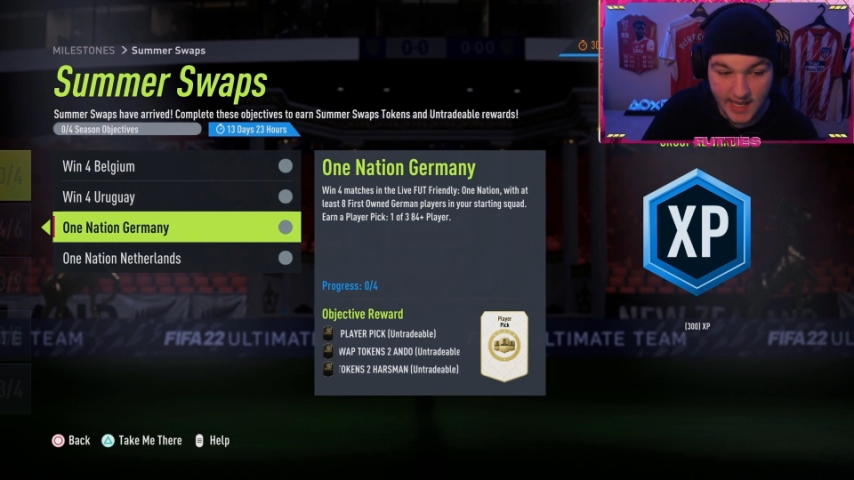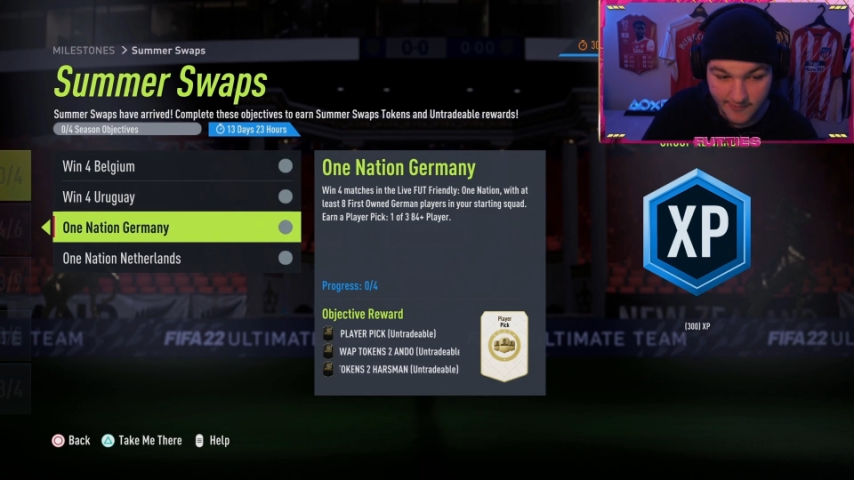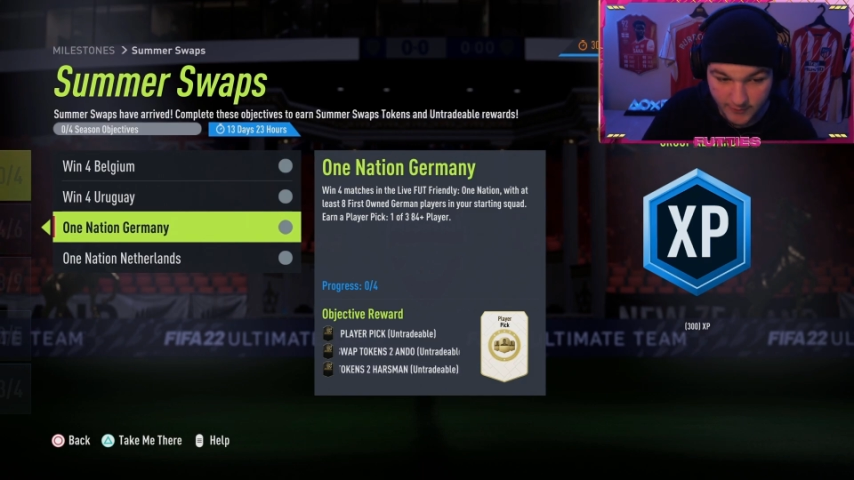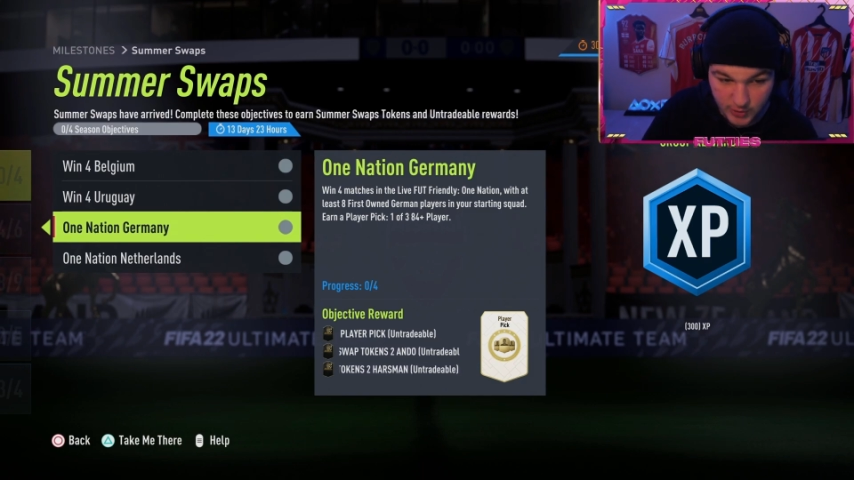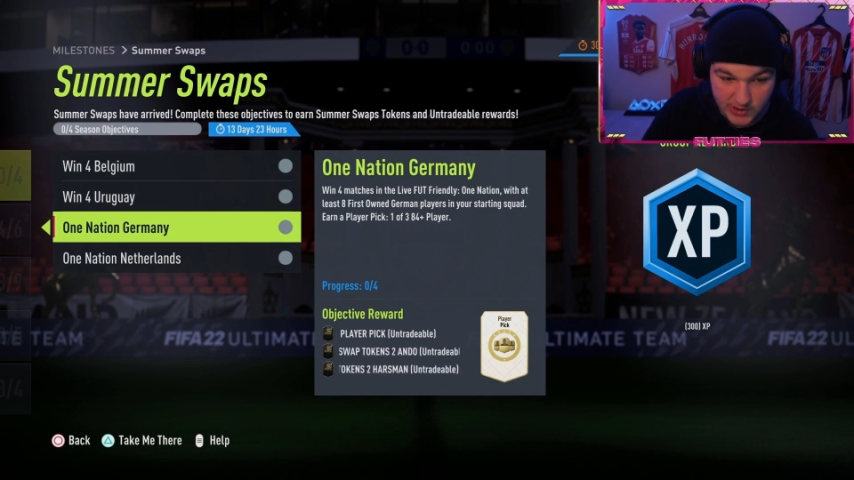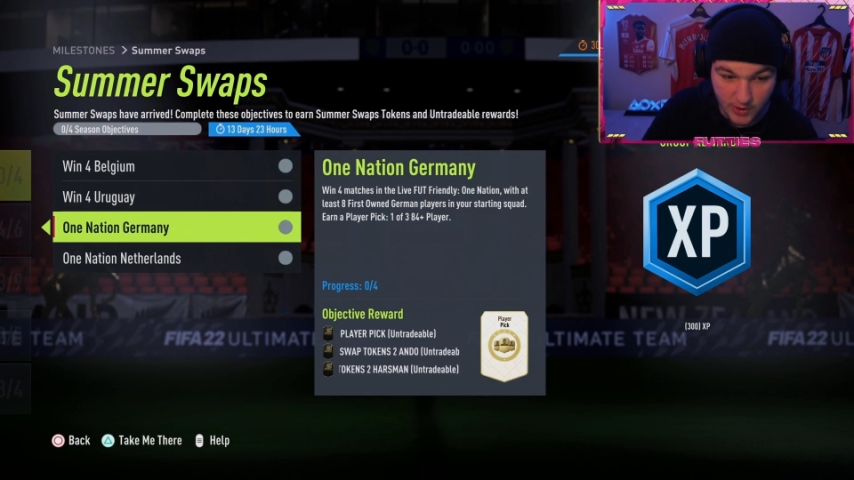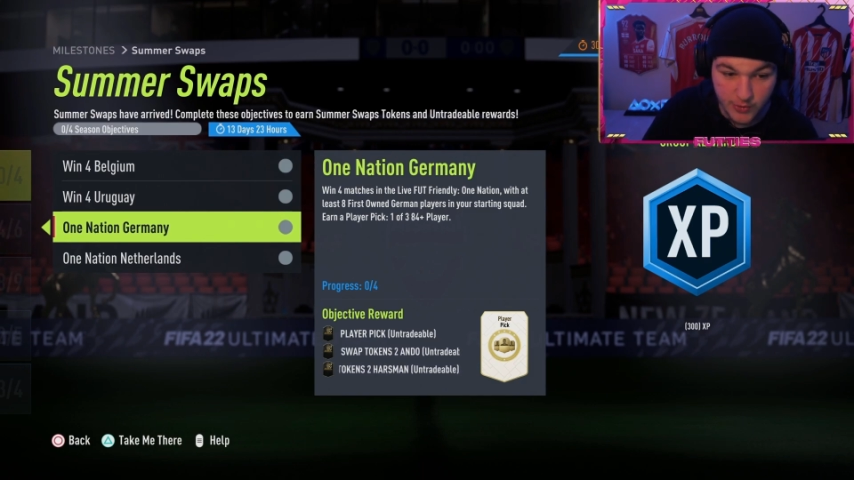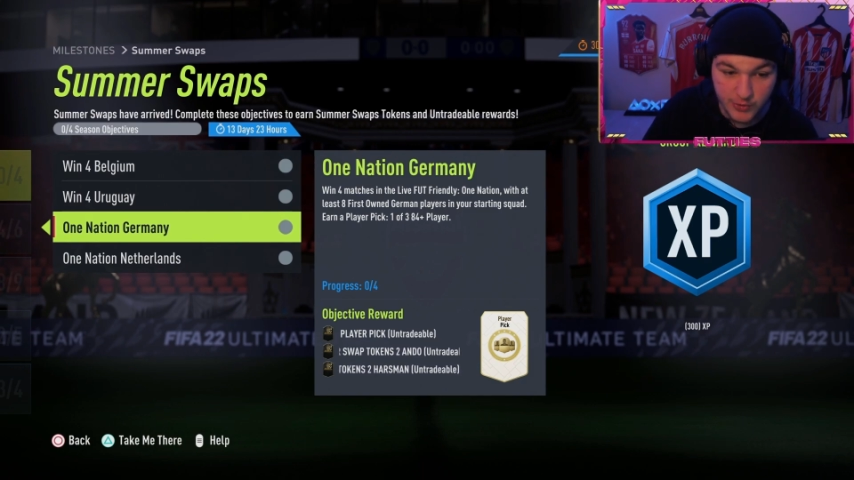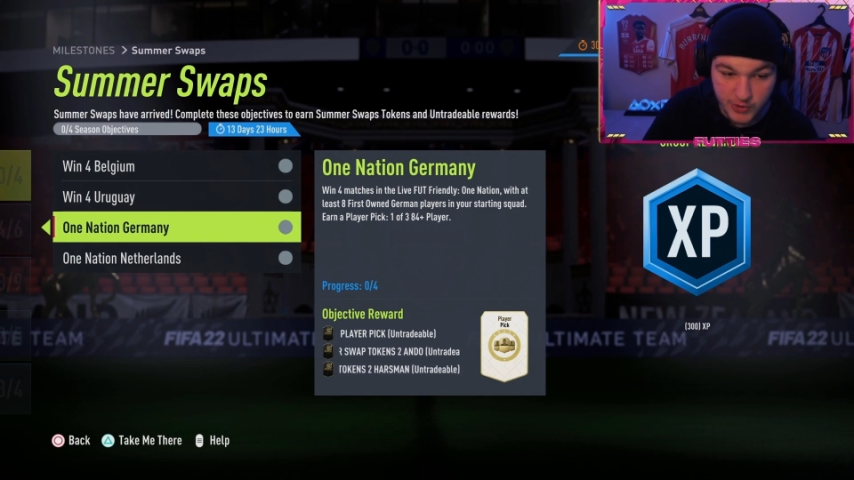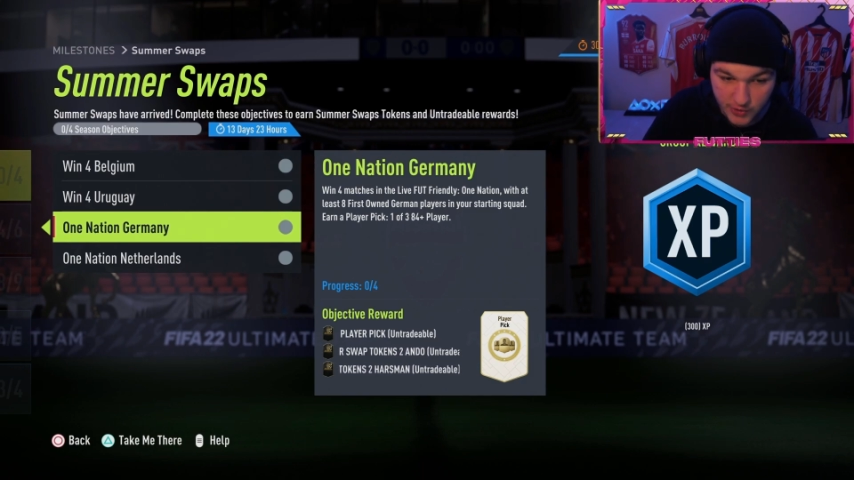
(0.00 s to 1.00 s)
eight first
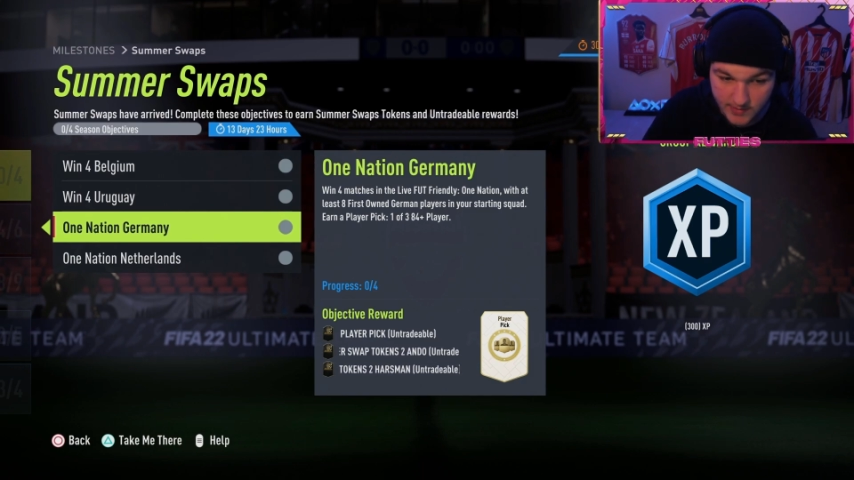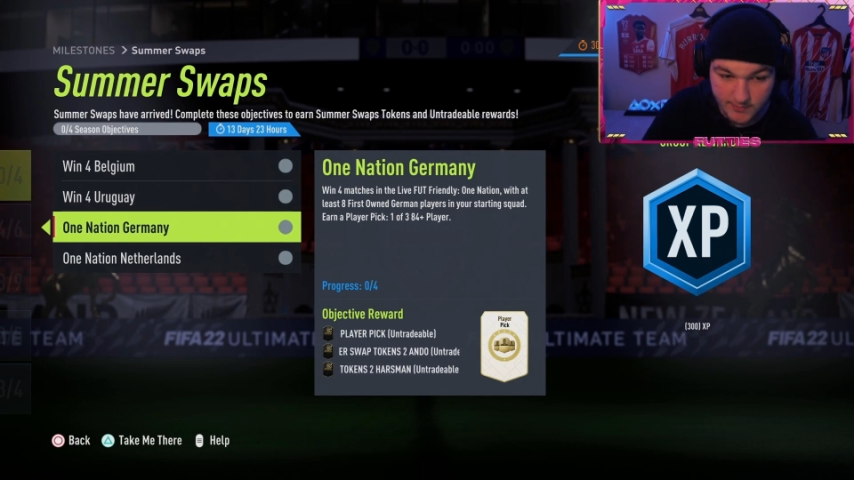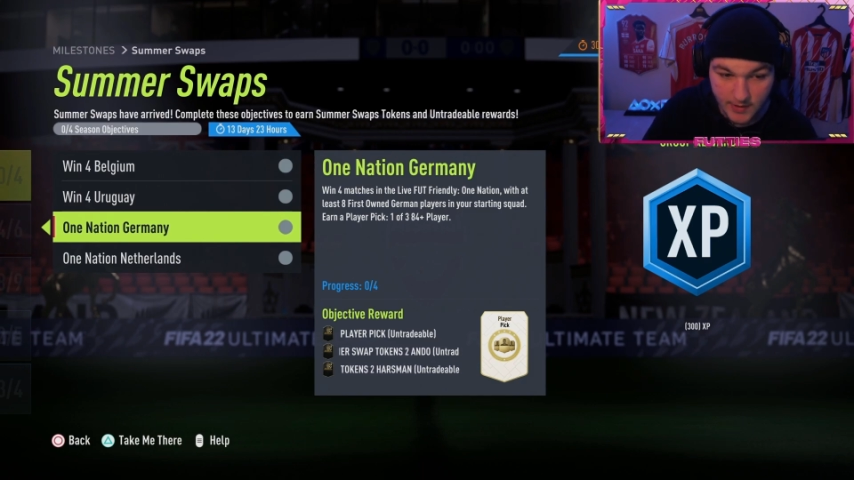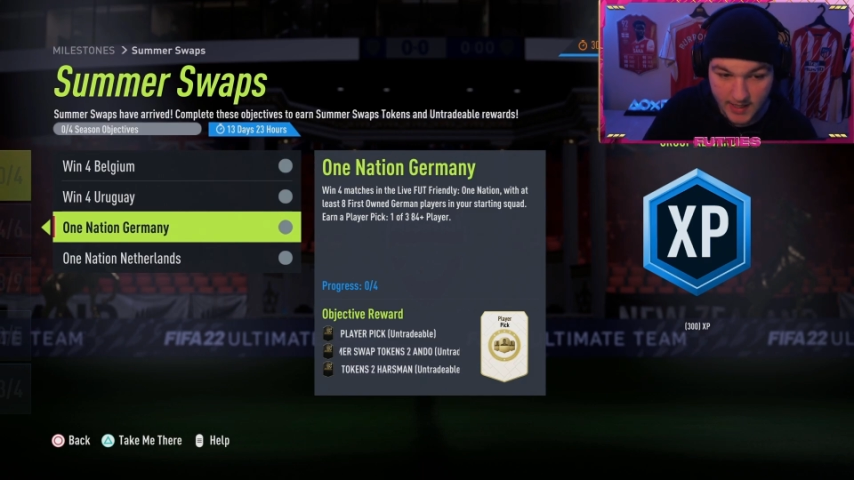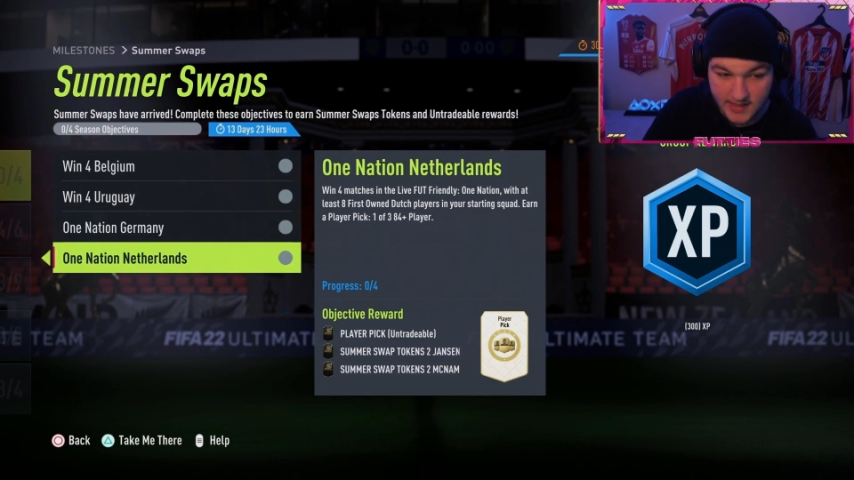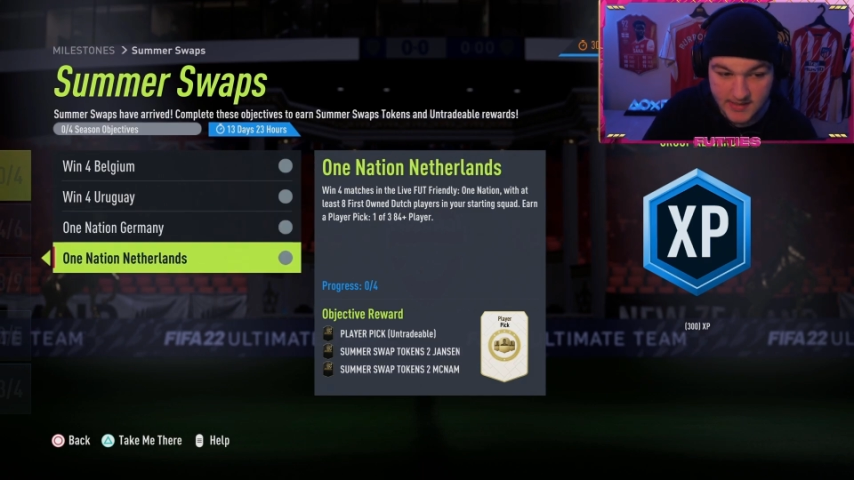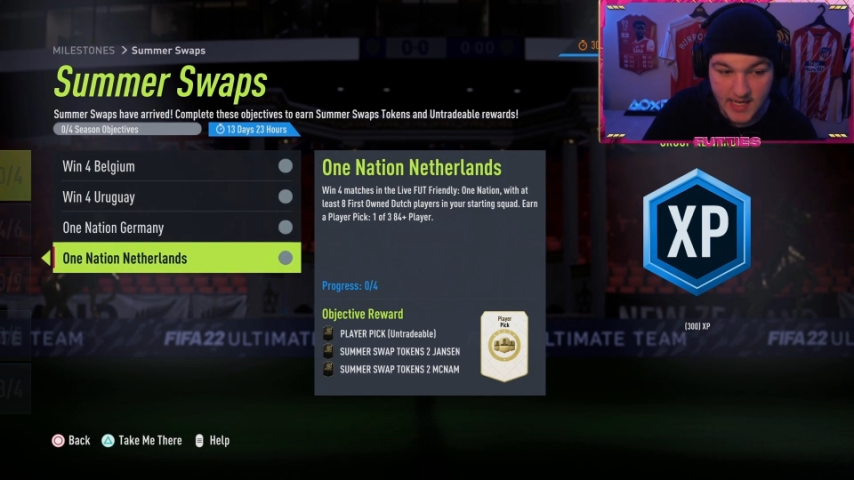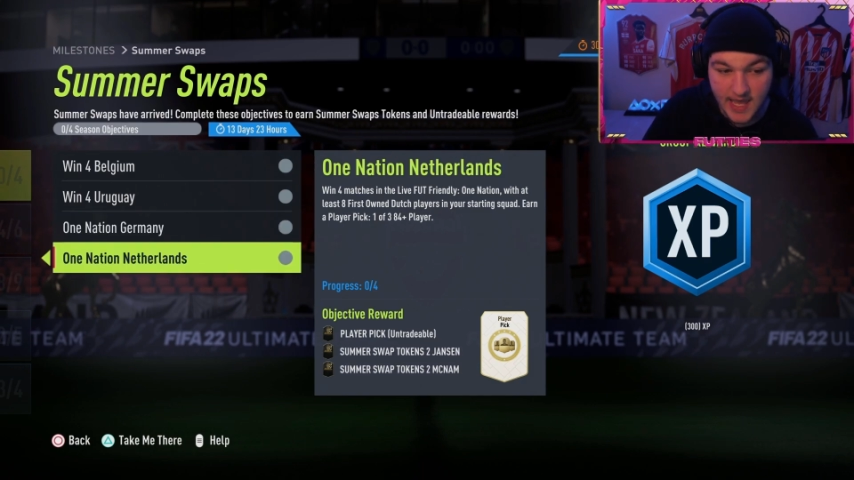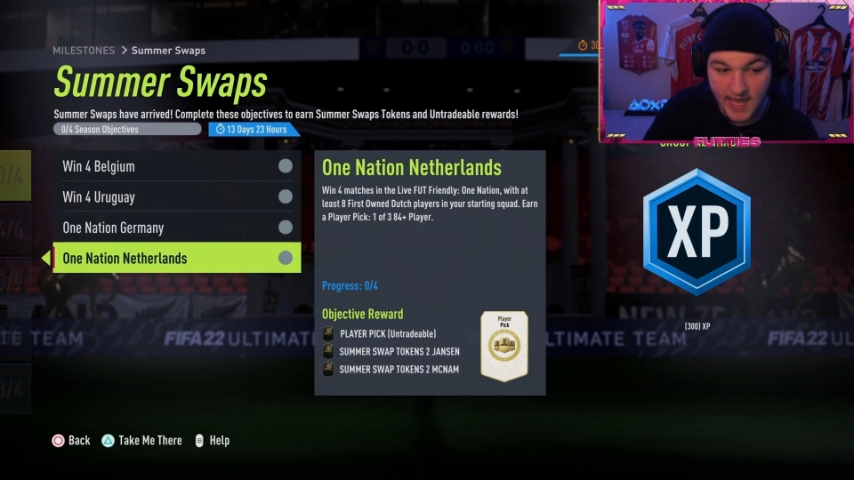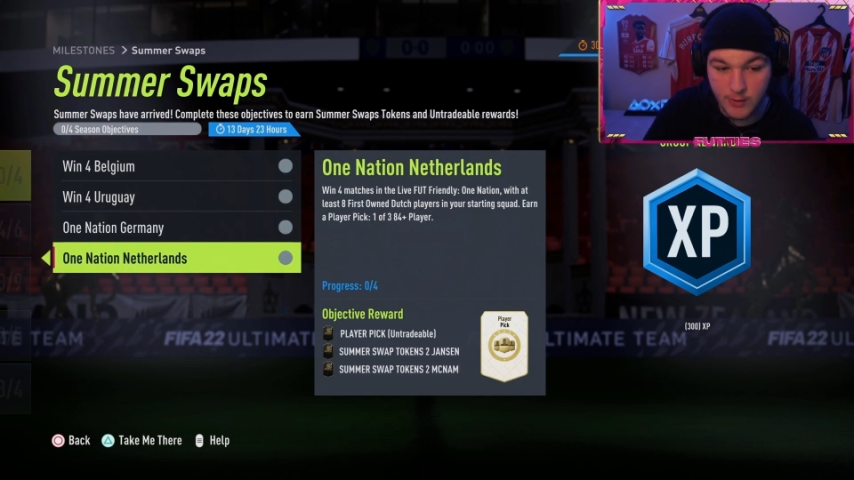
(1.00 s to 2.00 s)
owned German
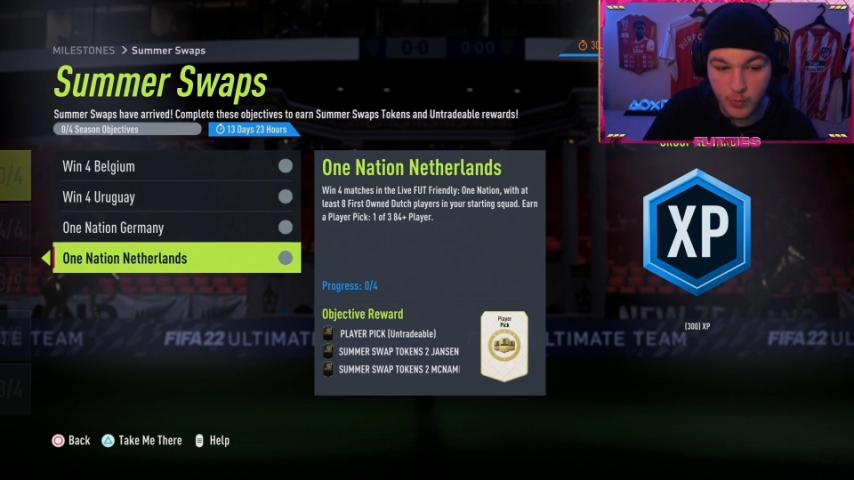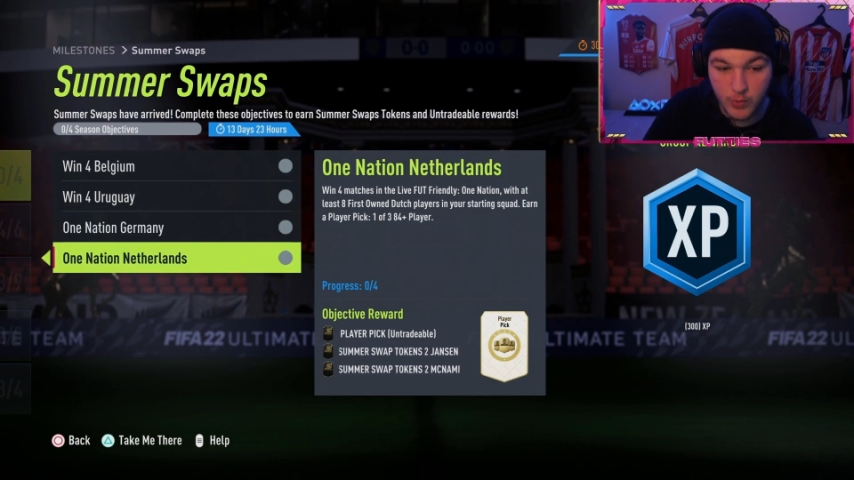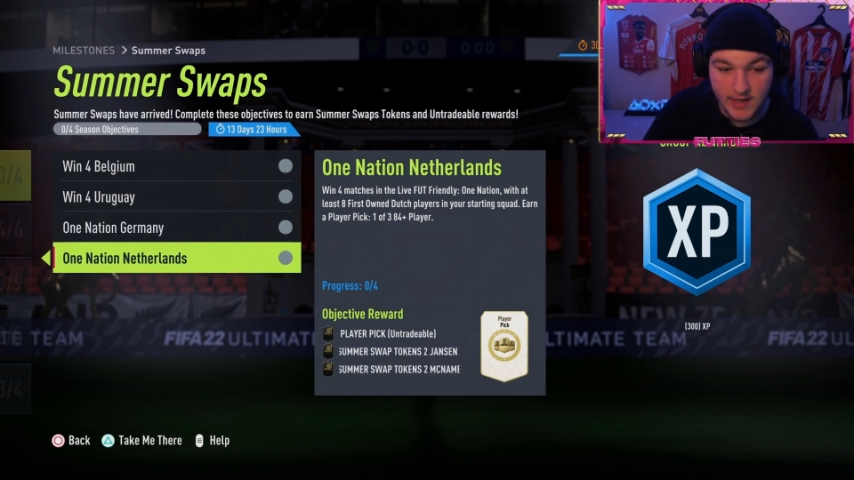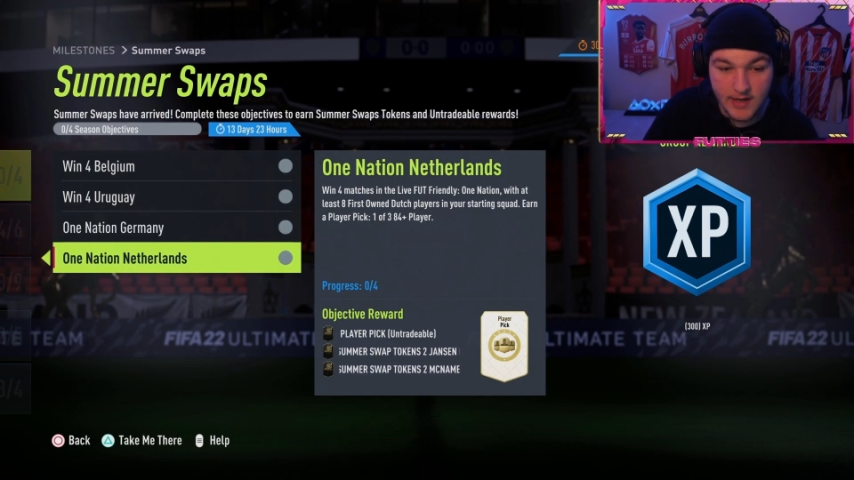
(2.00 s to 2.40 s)
players, and